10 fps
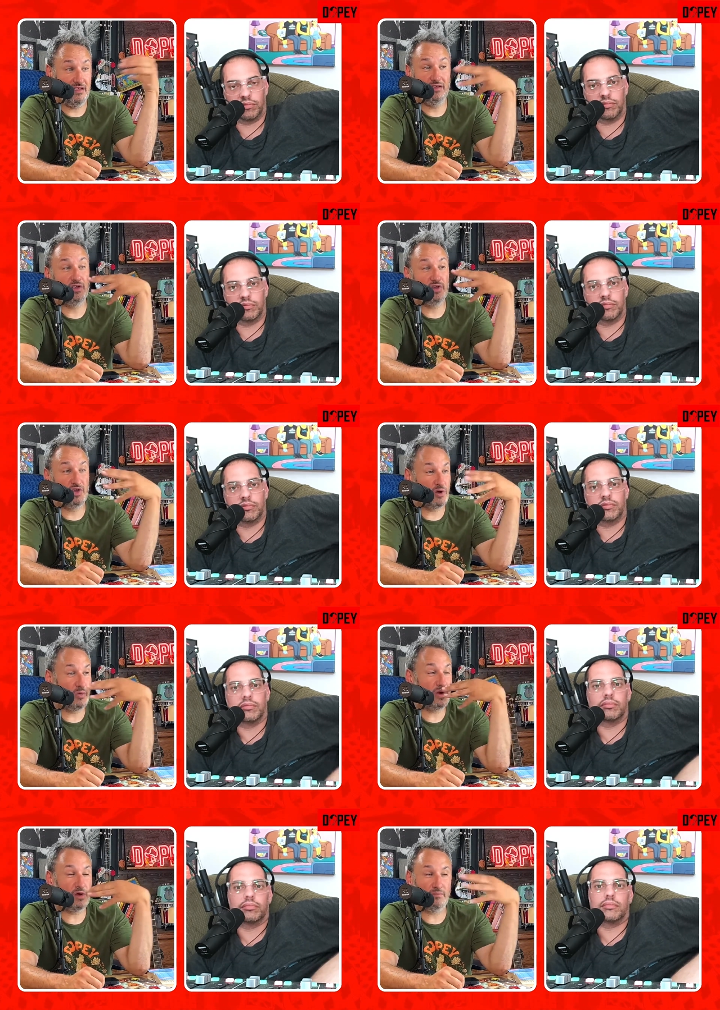Speaker 1: you're
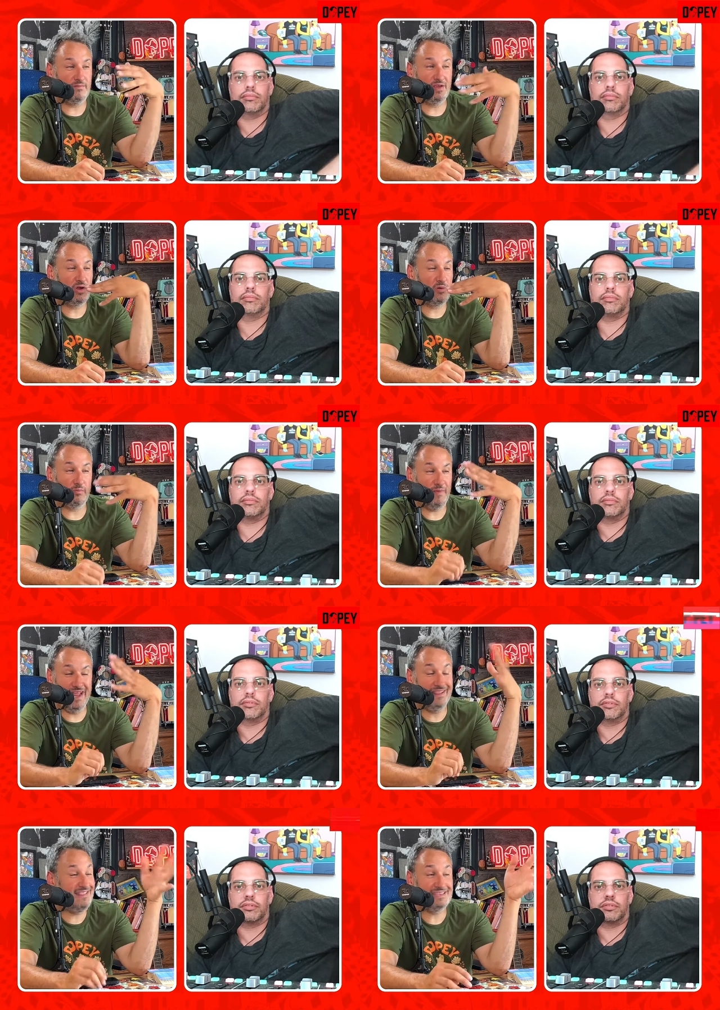you're you're you're
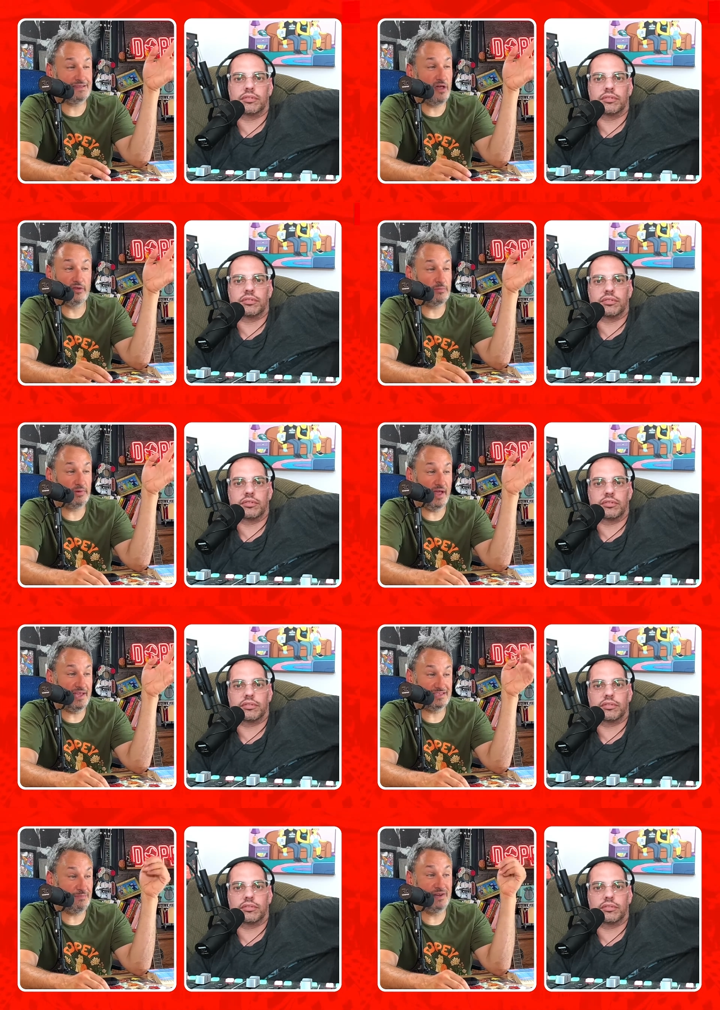in this other
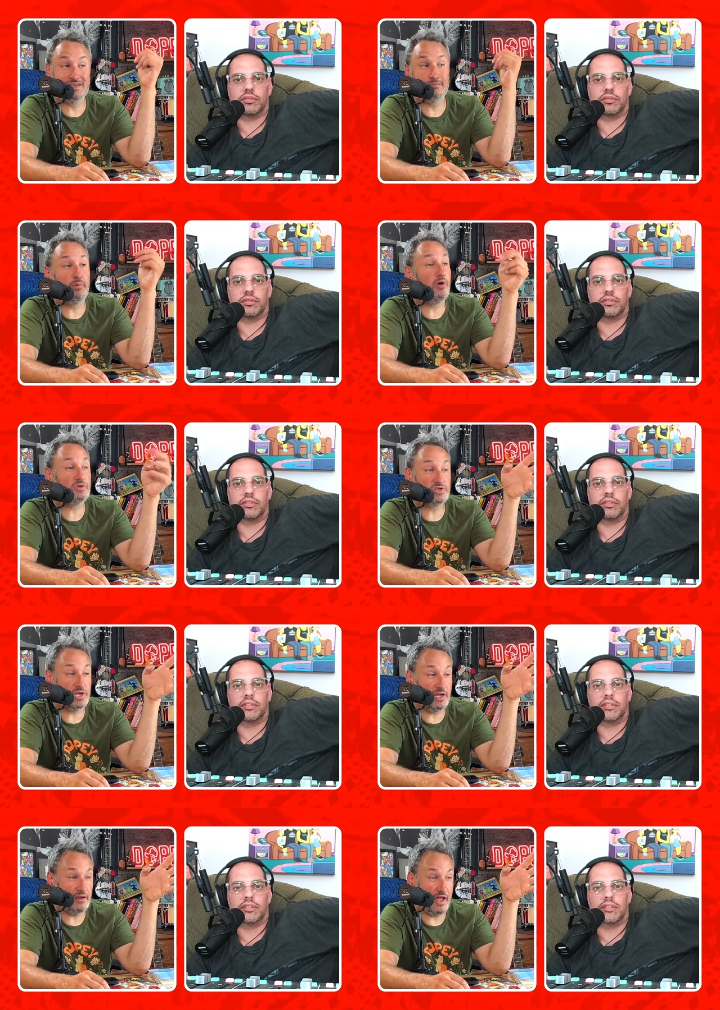place, but it's
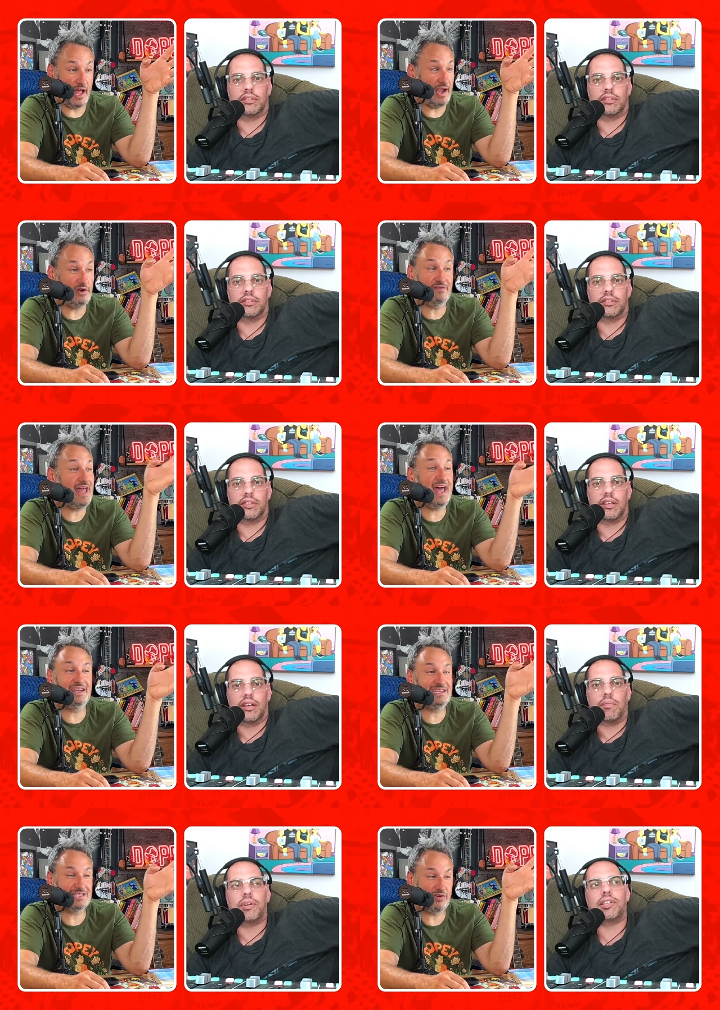bullshit. I, I don't even know how
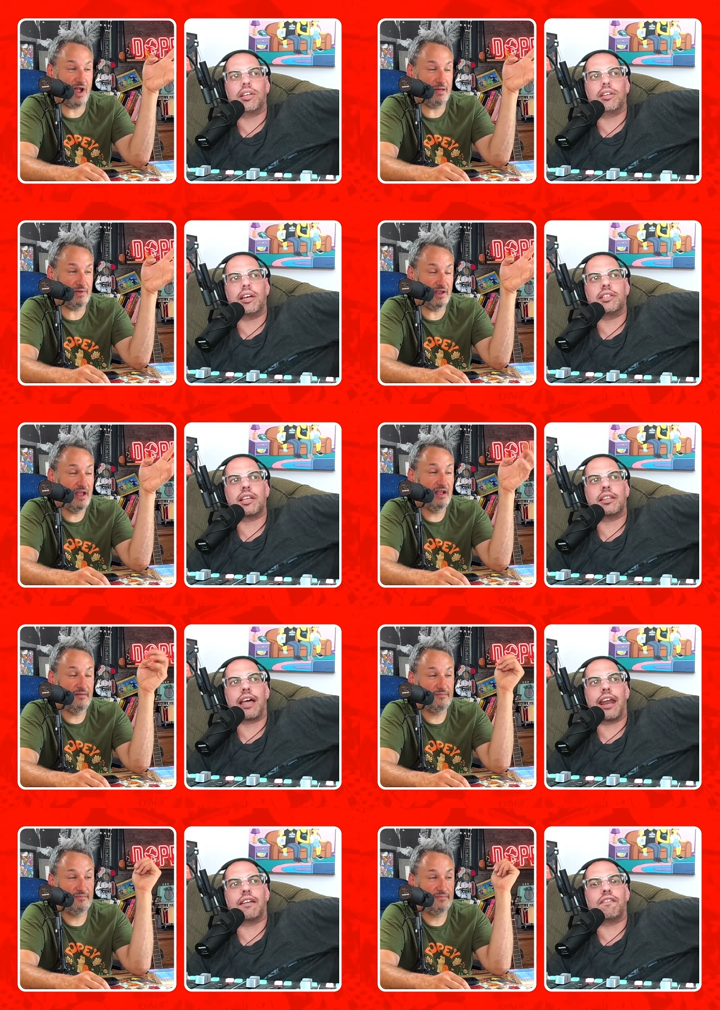to describe to, it. Is
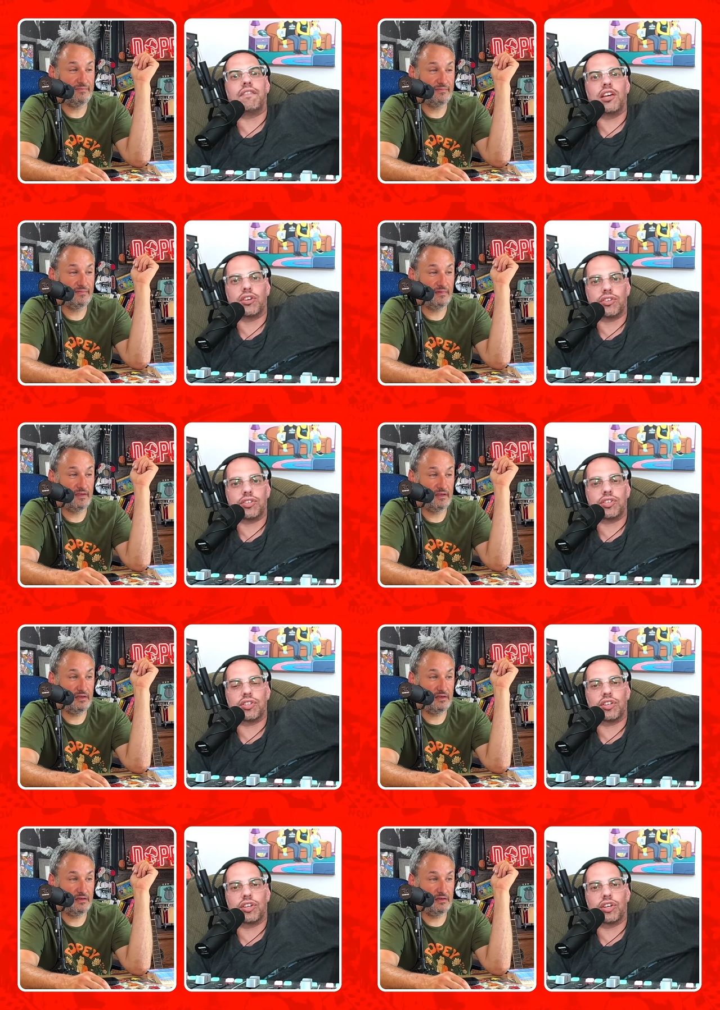
Speaker 2: it that it
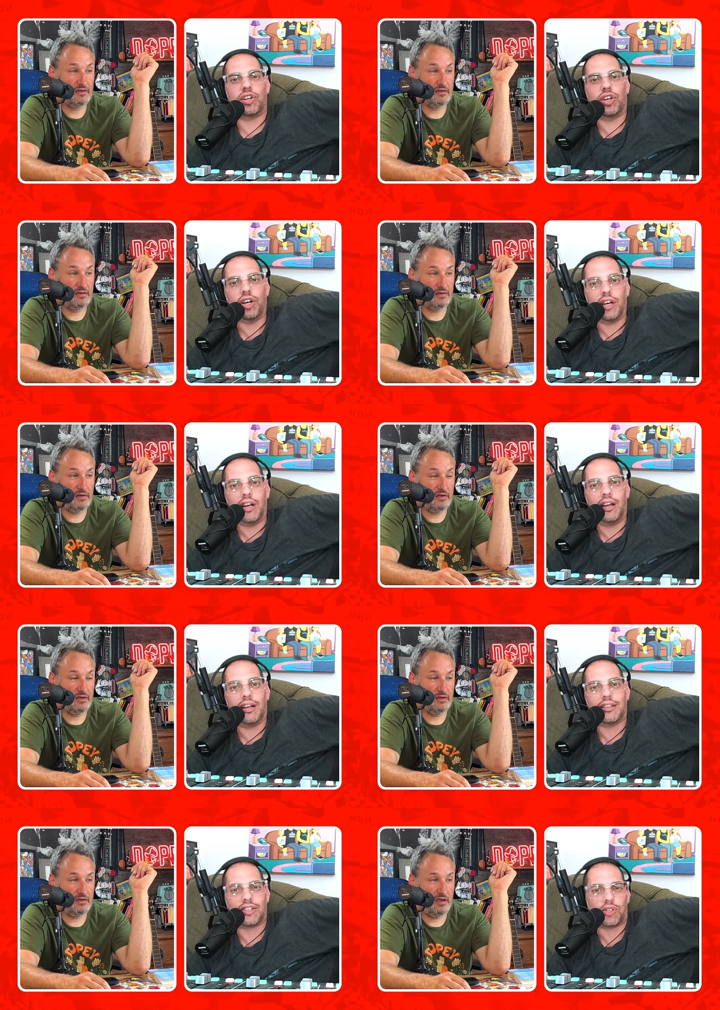feels good
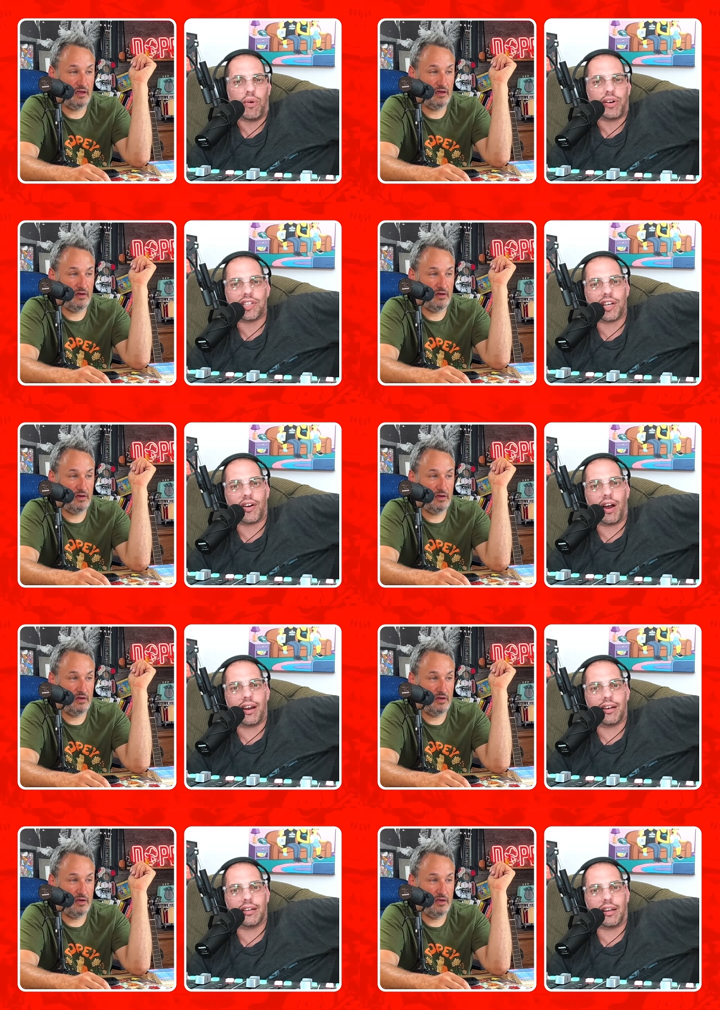to smoke a
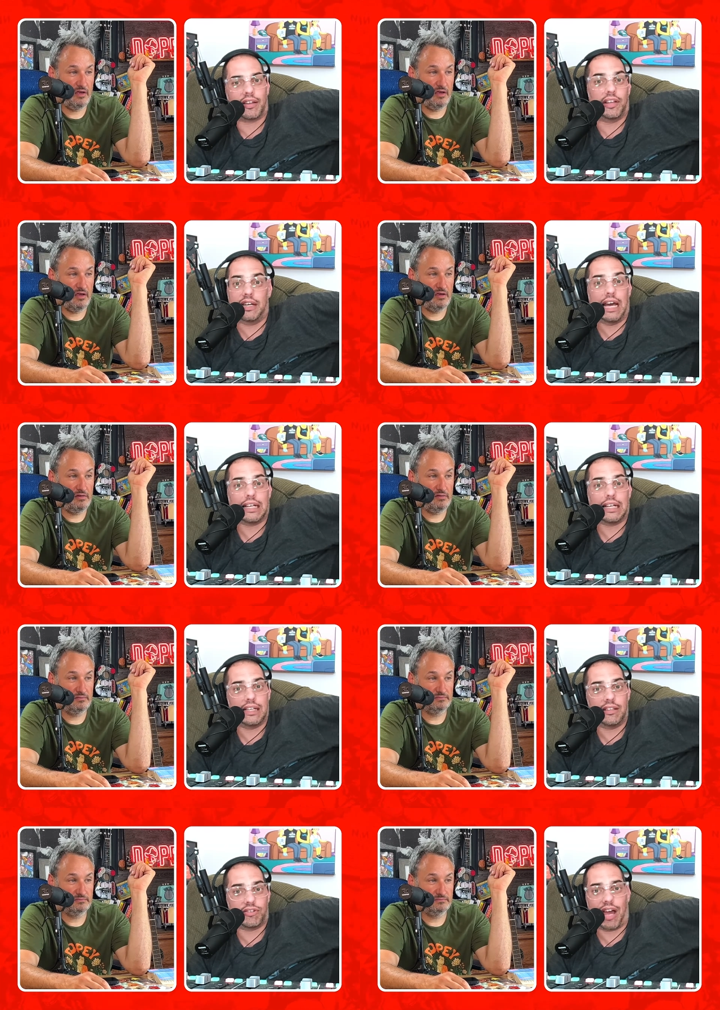cigarette? like the
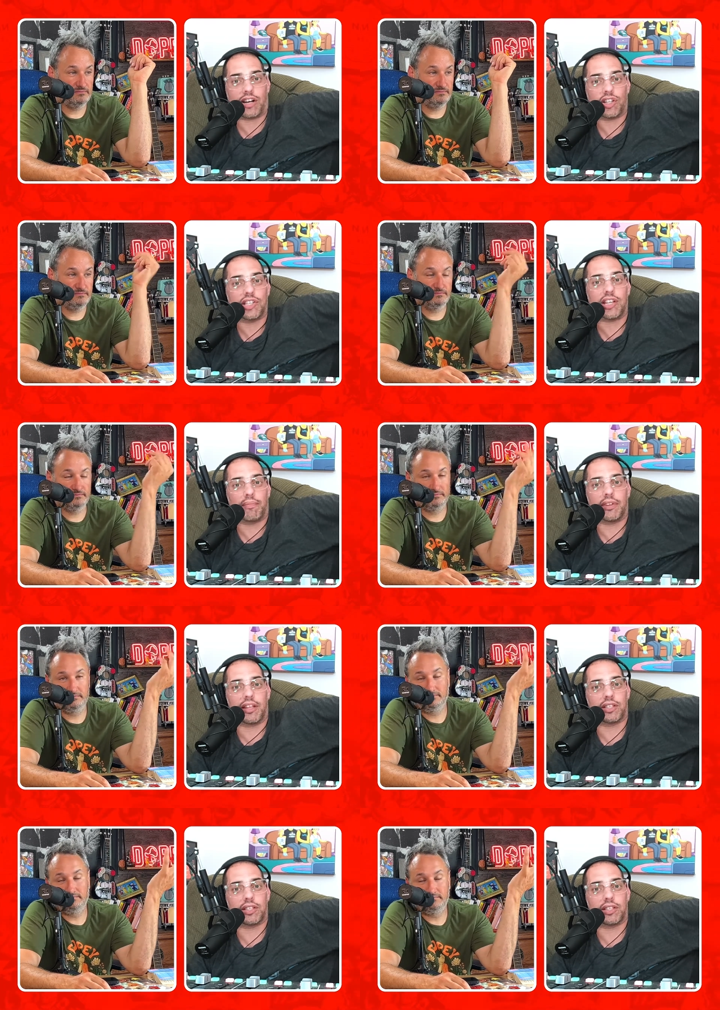nicotine. There's actually
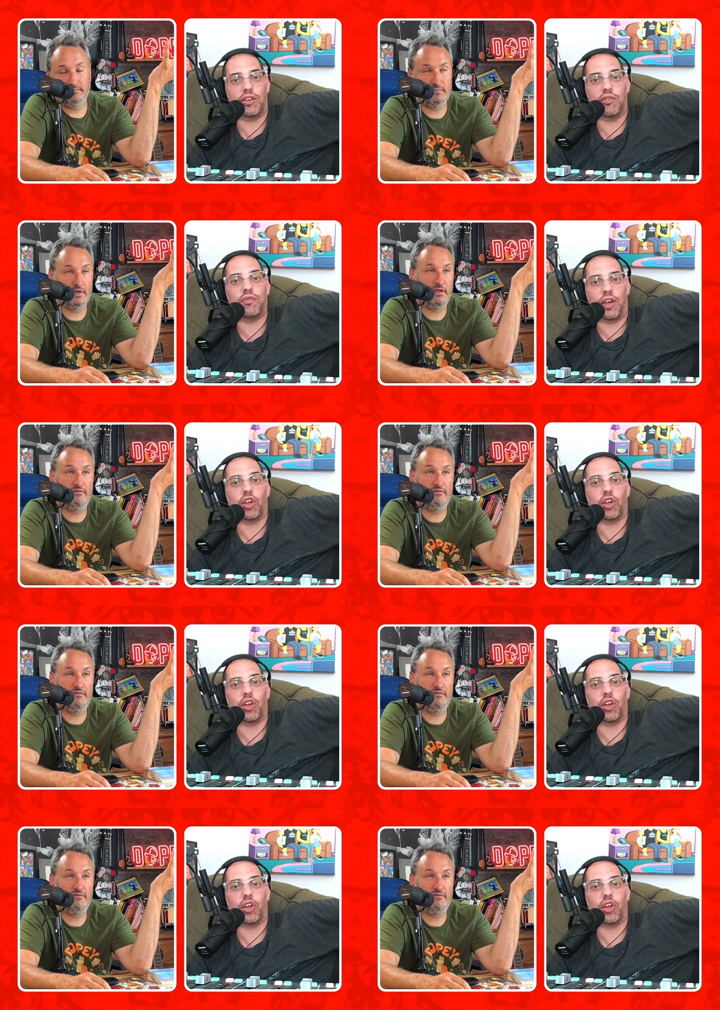something that's making you